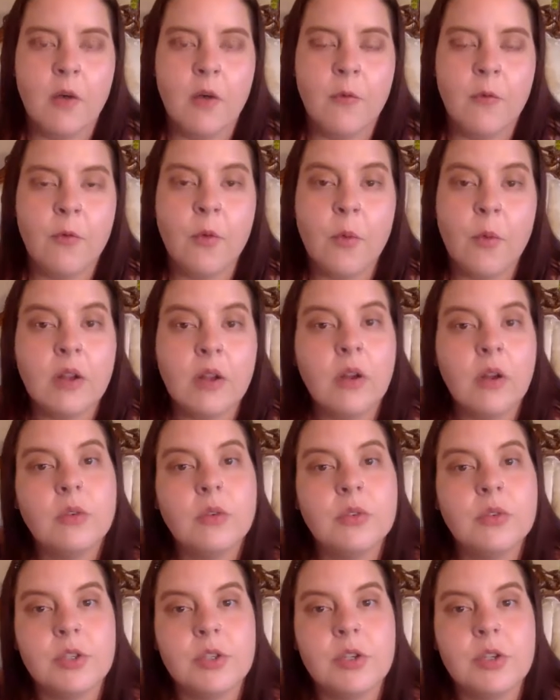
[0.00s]
for what
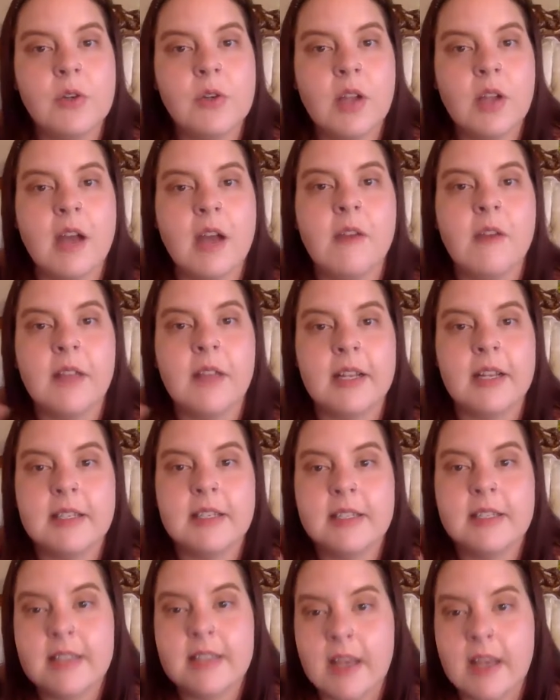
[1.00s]
culture you'd kind of like to
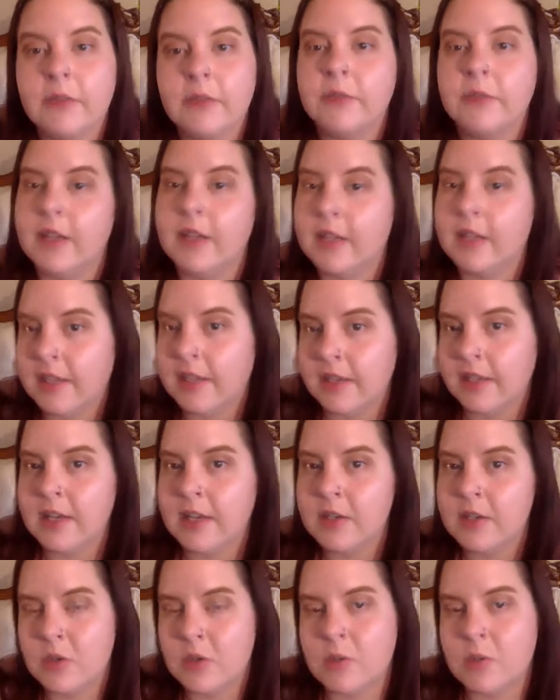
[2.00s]
delve in
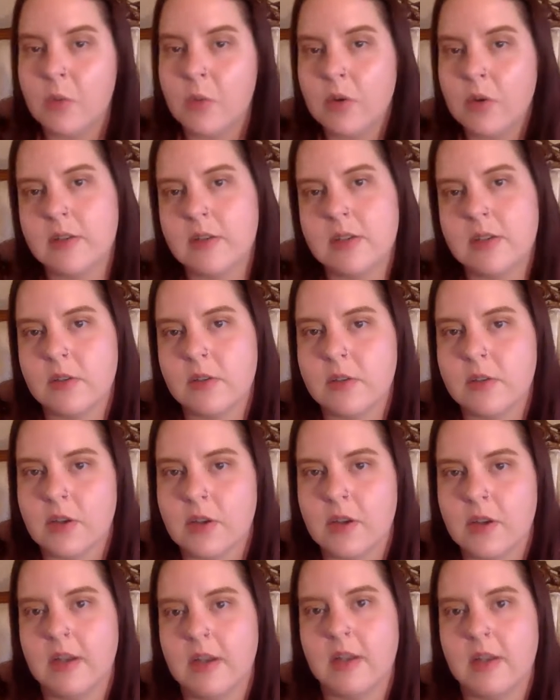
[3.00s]
and do more research
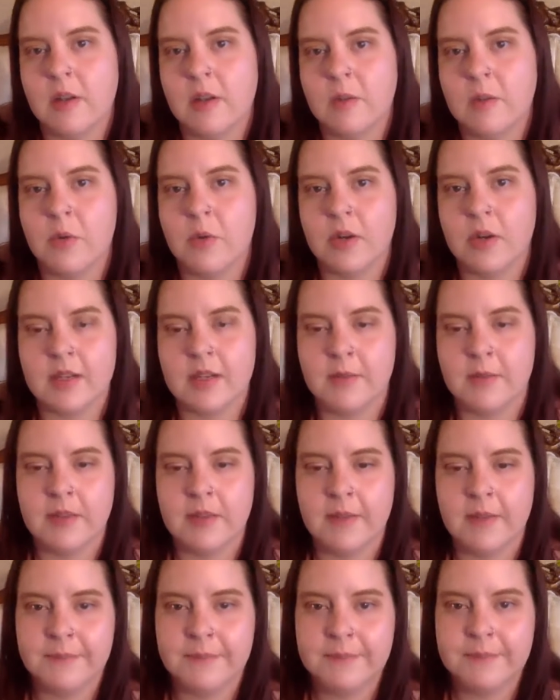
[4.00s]
on and look more in depth
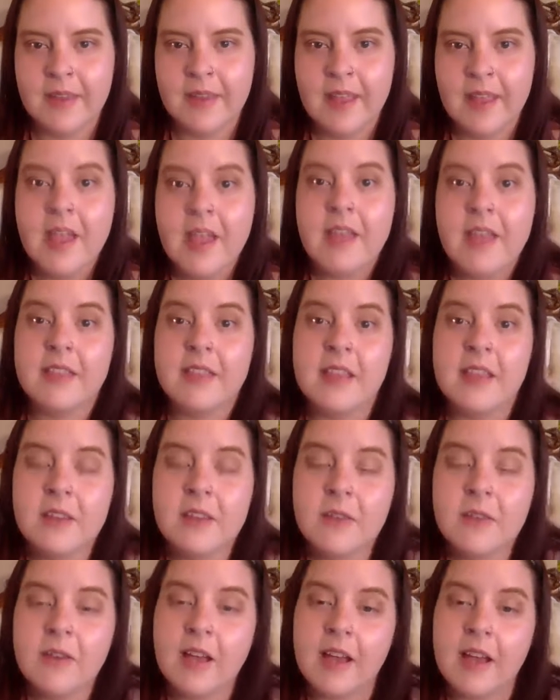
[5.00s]
in. Thank
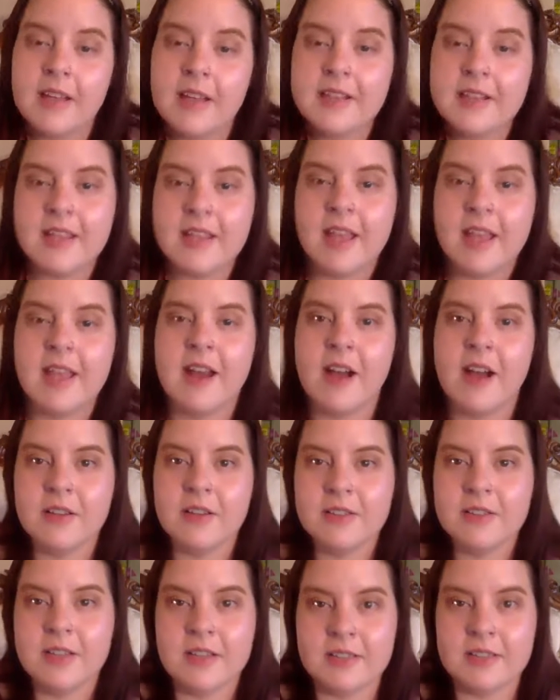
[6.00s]
you guys, and I'll
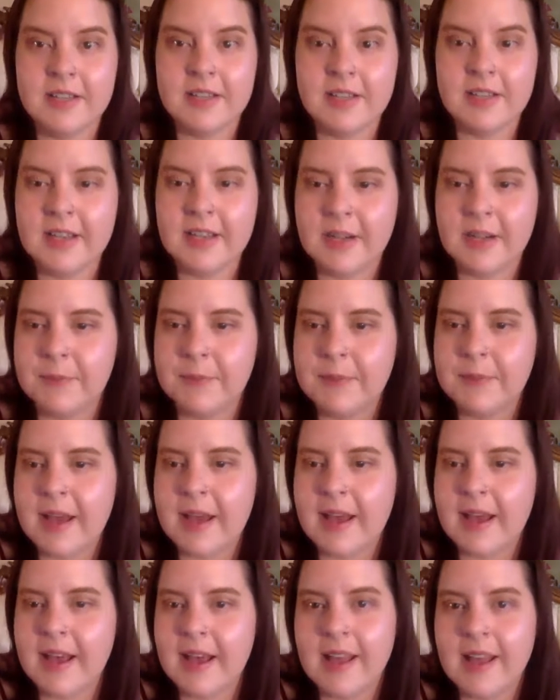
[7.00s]
talk to y'all later.
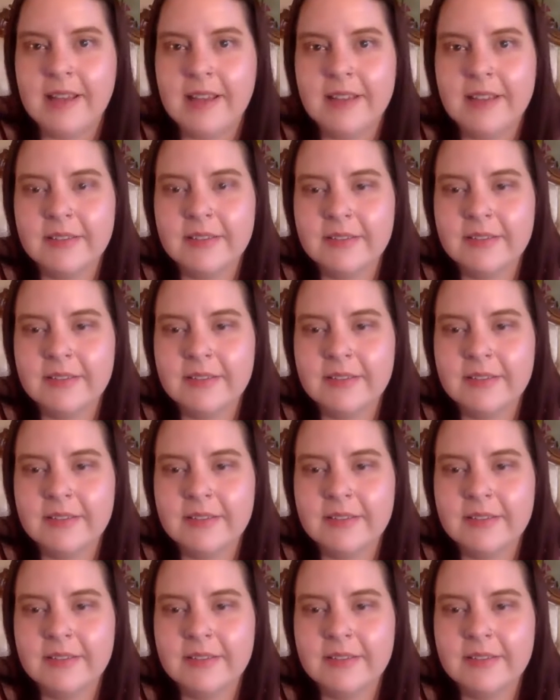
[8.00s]
Bye.